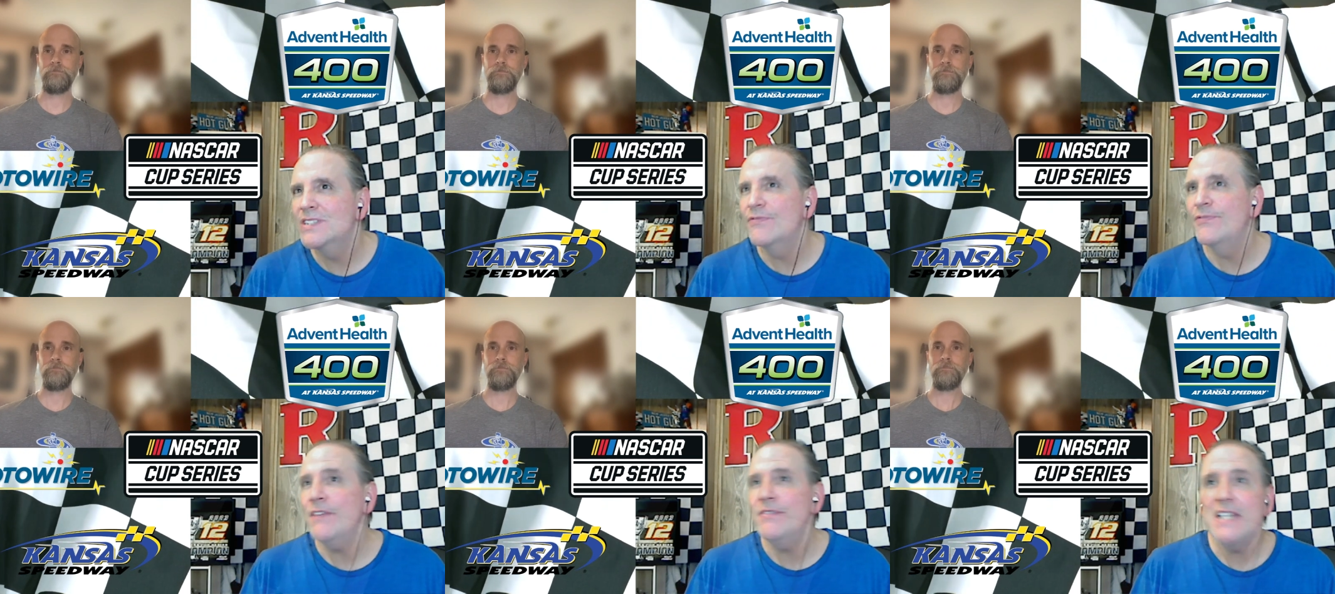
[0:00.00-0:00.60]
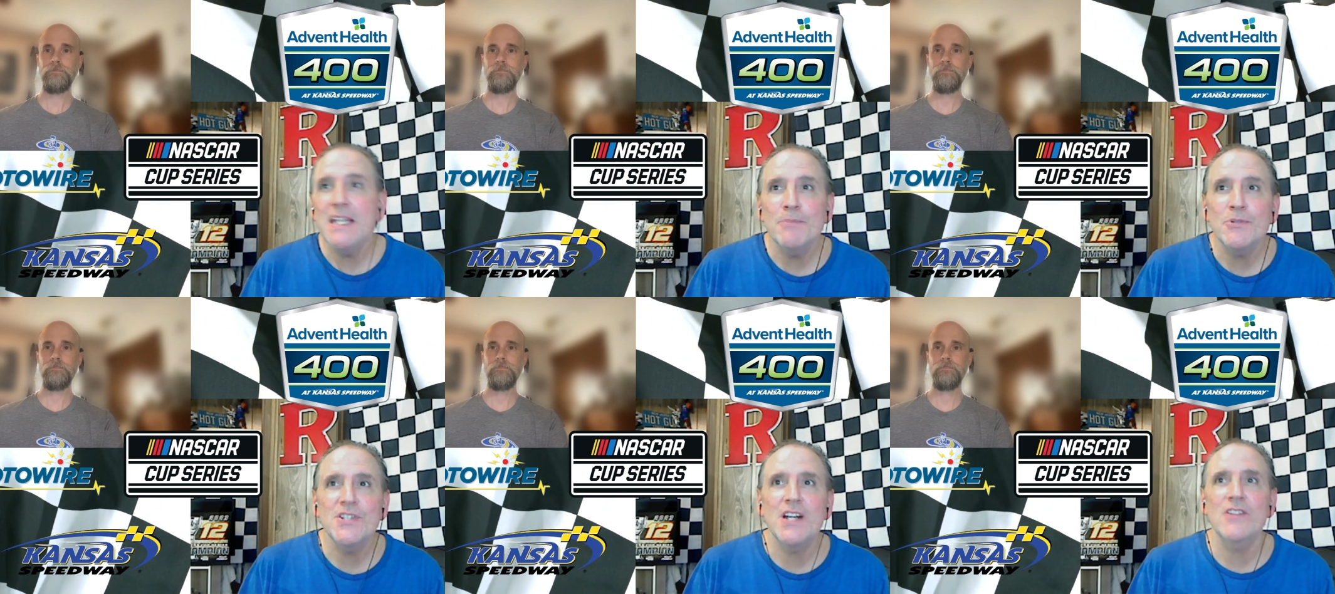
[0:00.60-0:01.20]

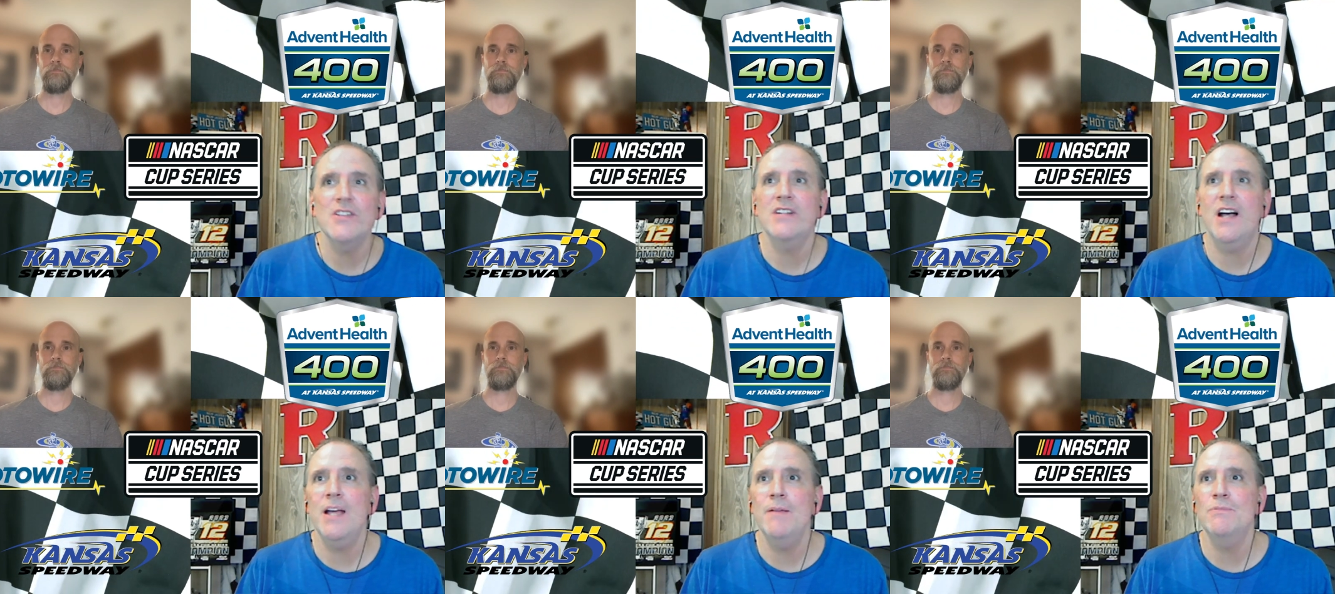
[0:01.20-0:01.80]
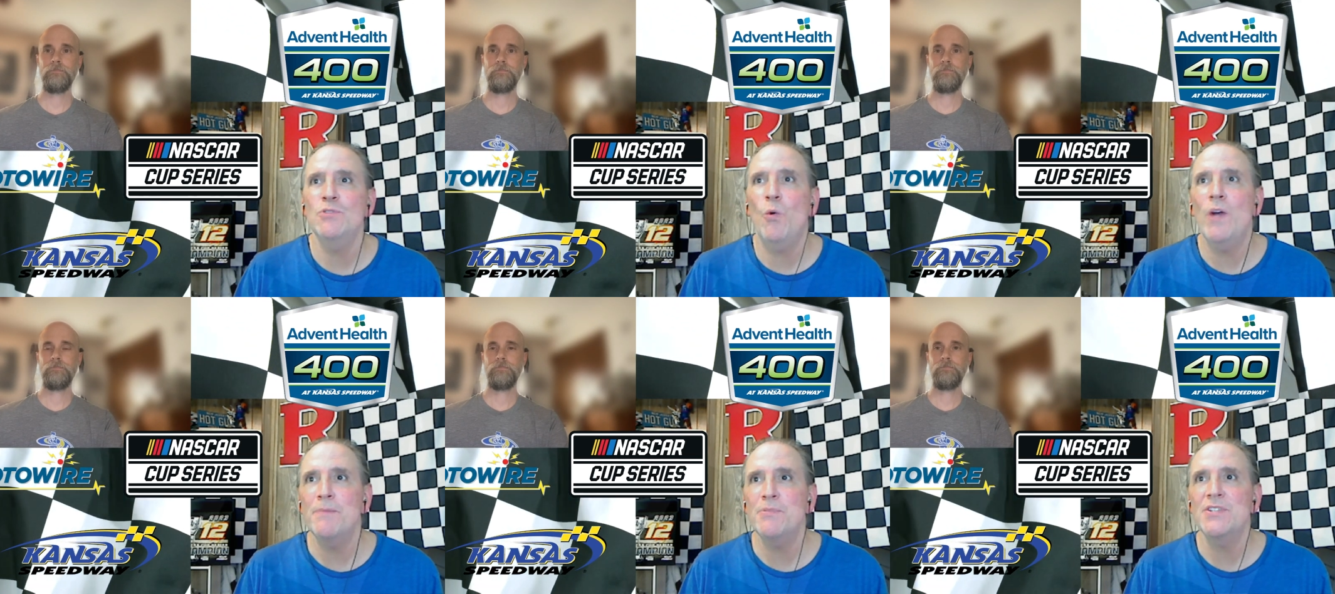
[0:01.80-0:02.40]
Speaker 1: 15% of the time,
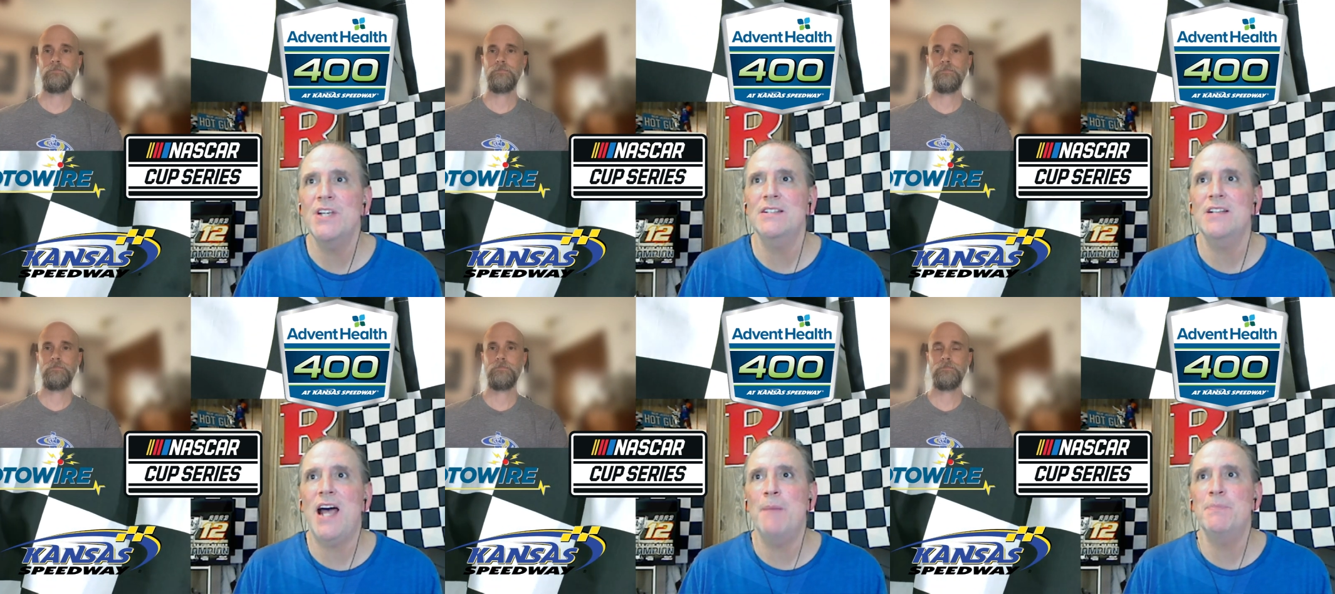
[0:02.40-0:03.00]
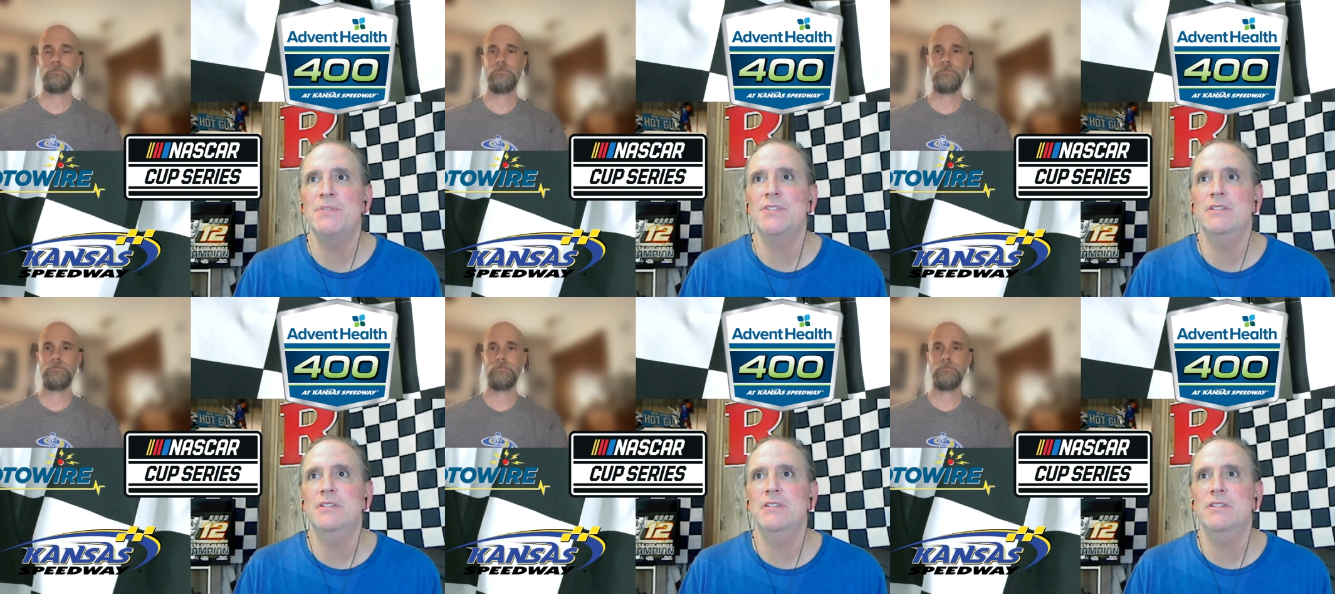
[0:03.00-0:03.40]
20% tops